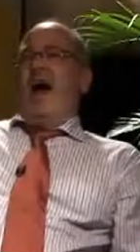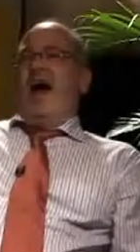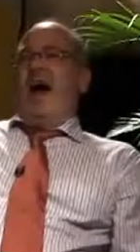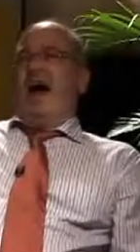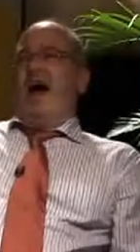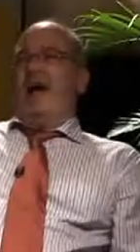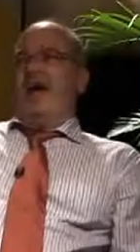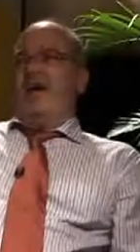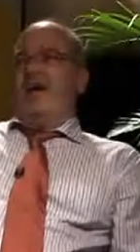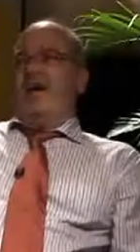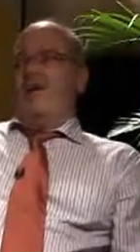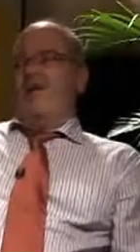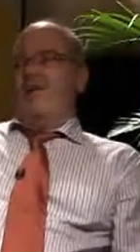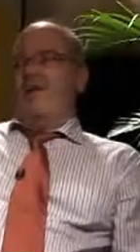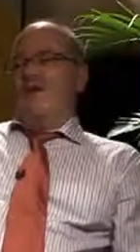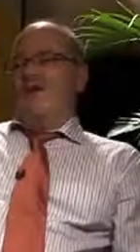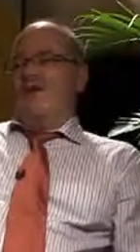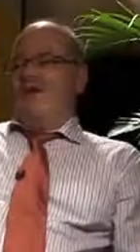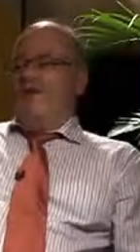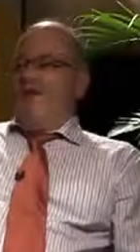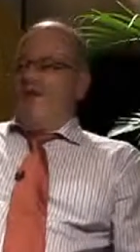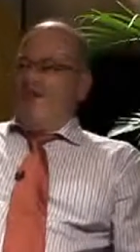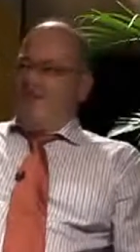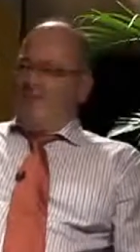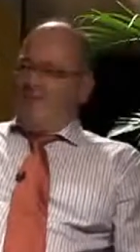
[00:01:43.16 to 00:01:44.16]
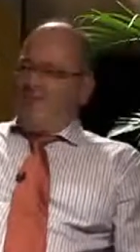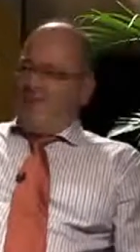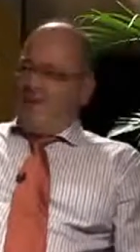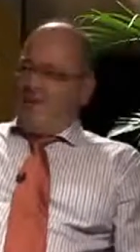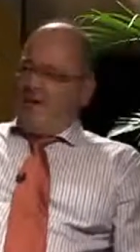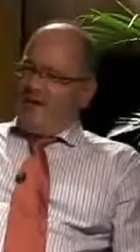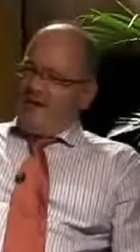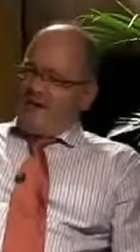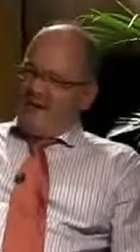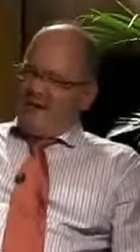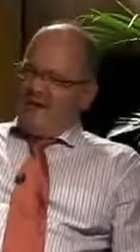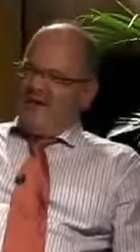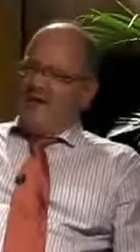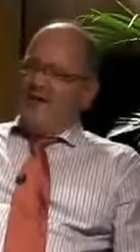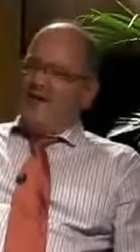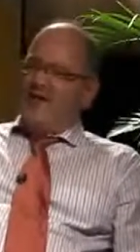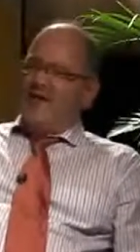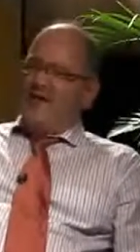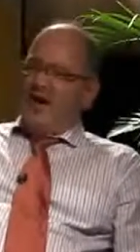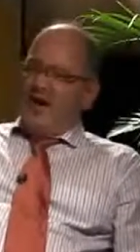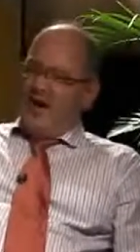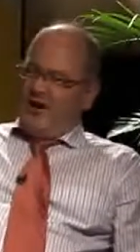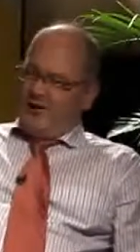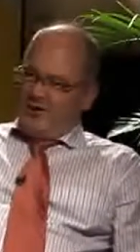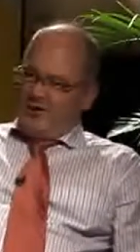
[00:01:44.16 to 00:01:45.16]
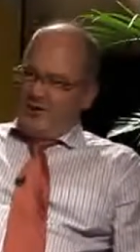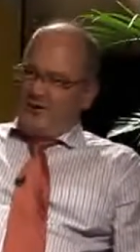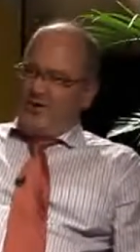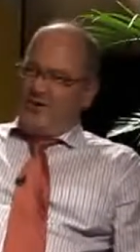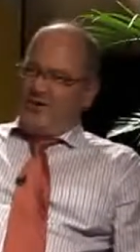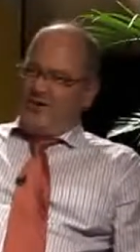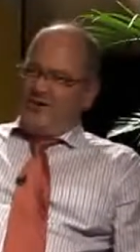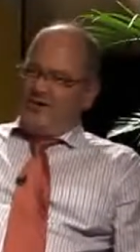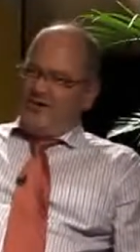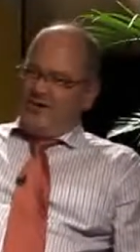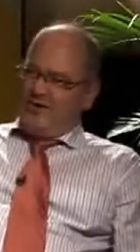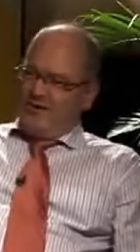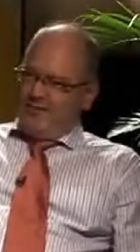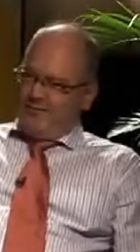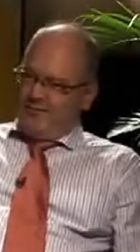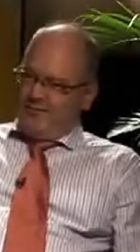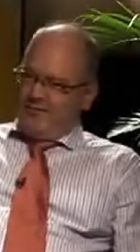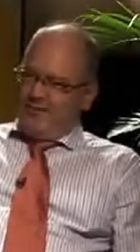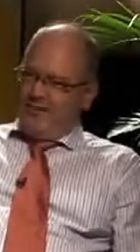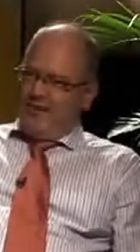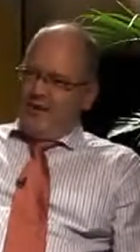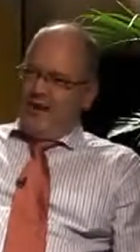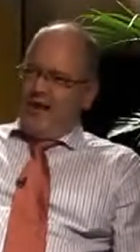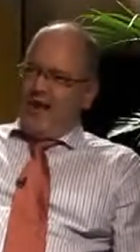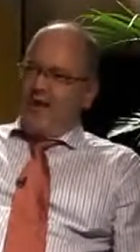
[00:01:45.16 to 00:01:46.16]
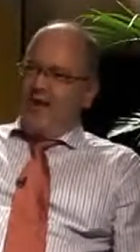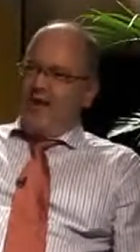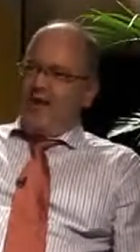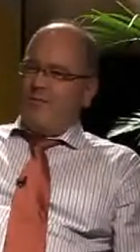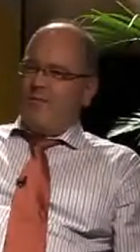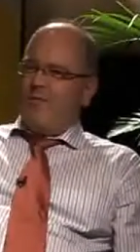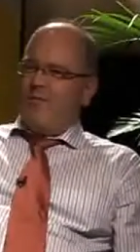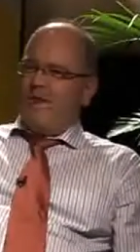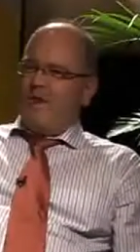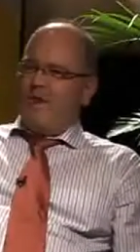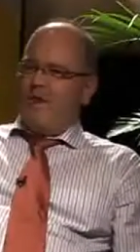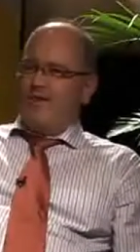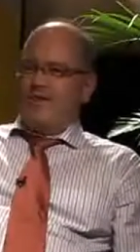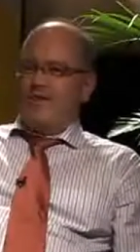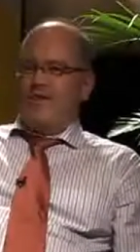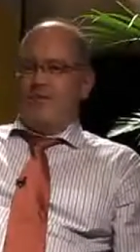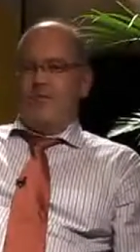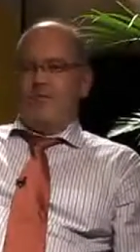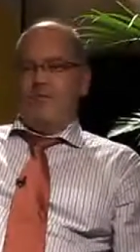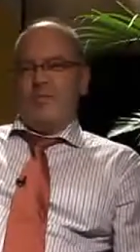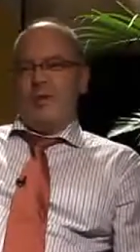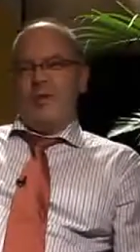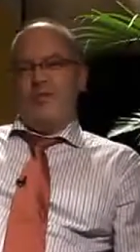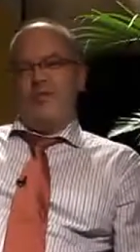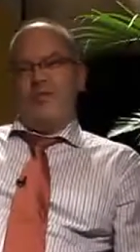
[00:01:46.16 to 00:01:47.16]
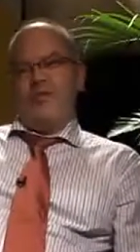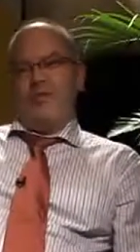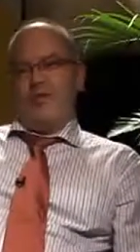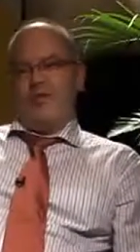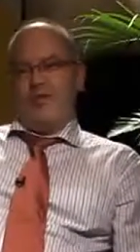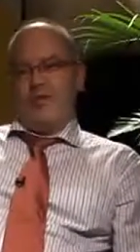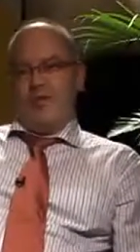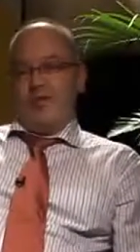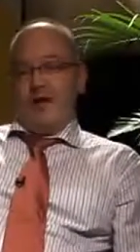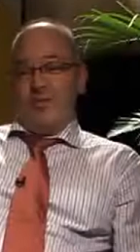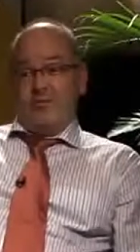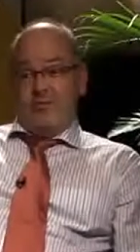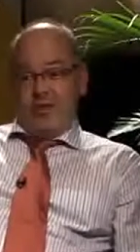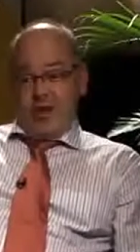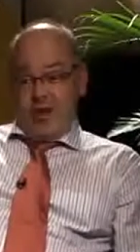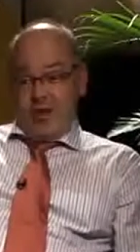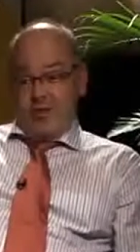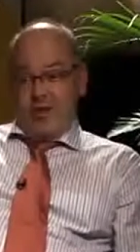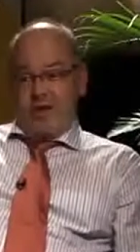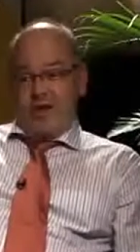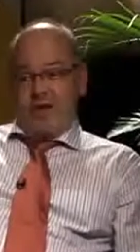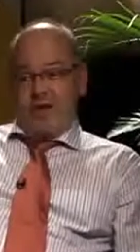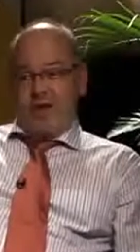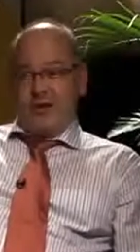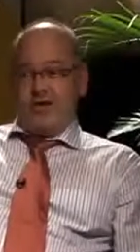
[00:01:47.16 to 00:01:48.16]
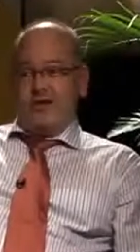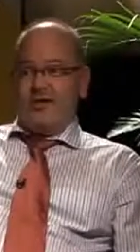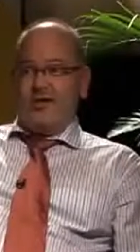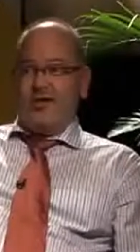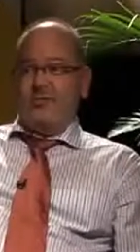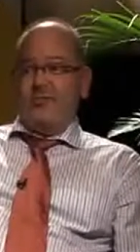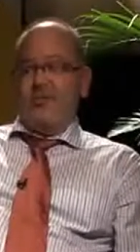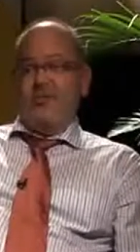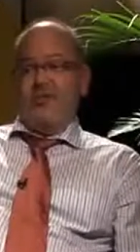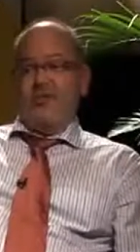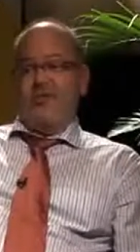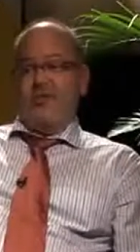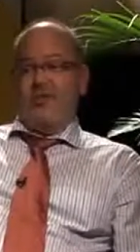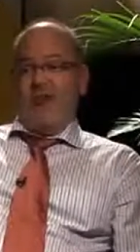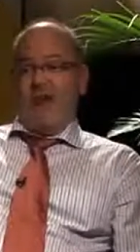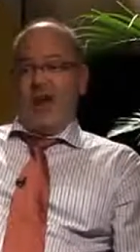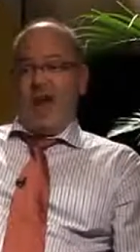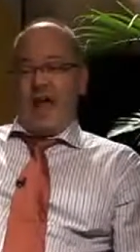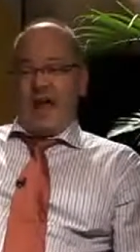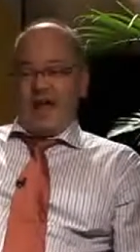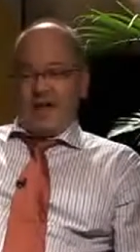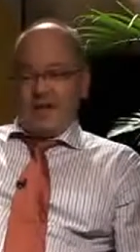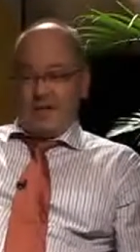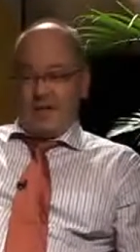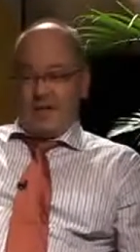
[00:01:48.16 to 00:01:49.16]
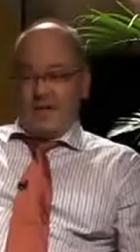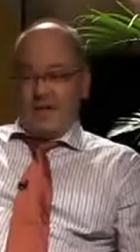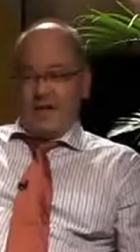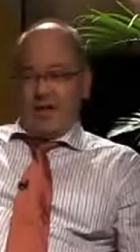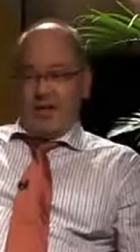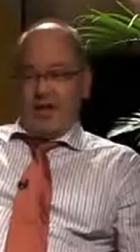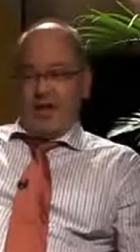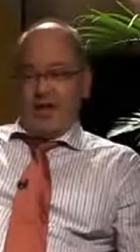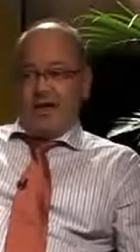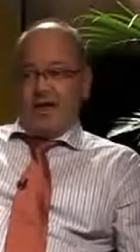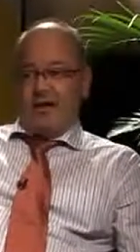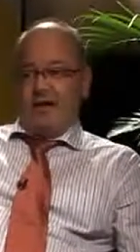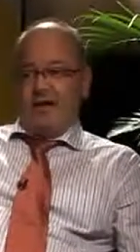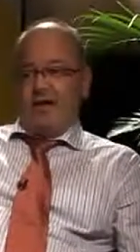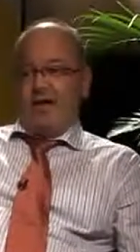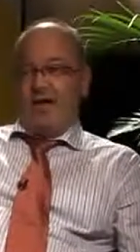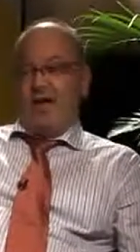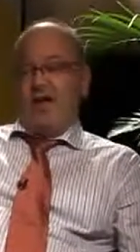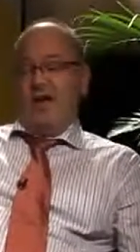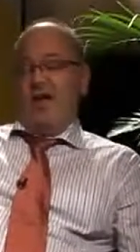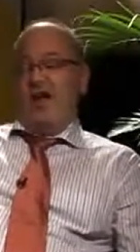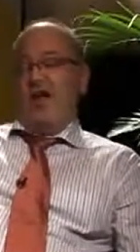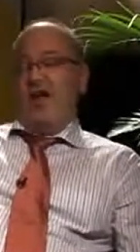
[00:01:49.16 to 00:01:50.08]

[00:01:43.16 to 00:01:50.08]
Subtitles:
A very politically charged question. I know some people are very pro-English, some people are very anti-English.